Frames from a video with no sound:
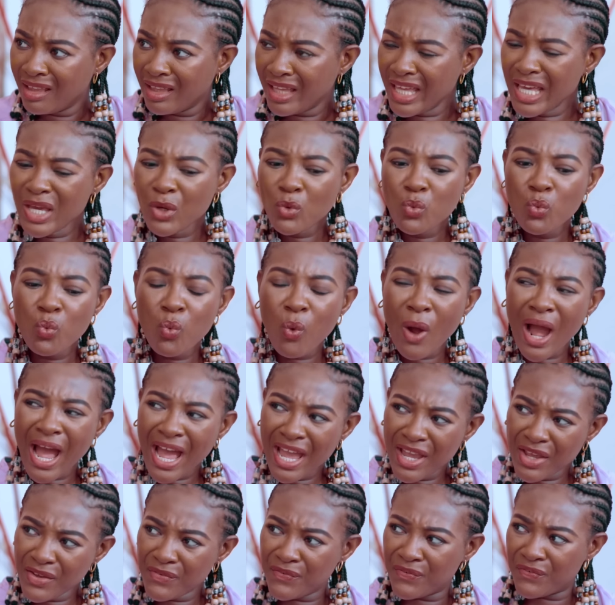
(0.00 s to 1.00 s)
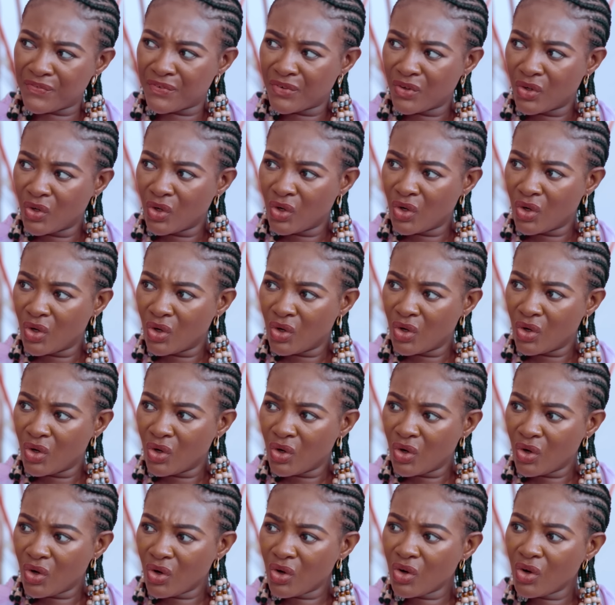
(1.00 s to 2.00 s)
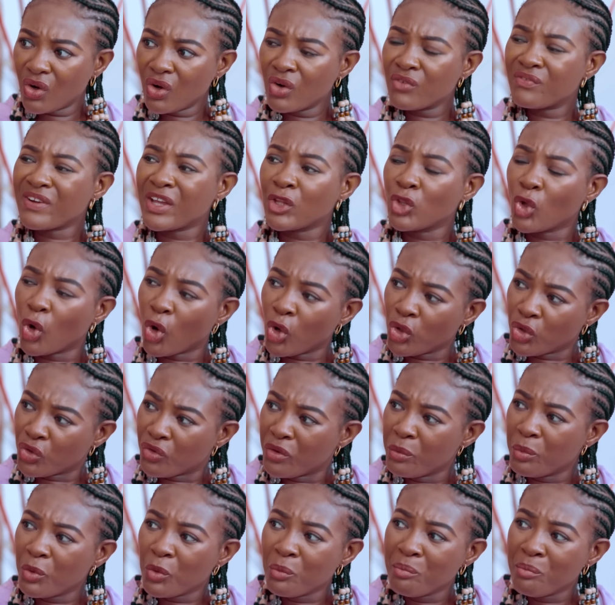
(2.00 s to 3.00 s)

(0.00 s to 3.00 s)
A wife of an honorable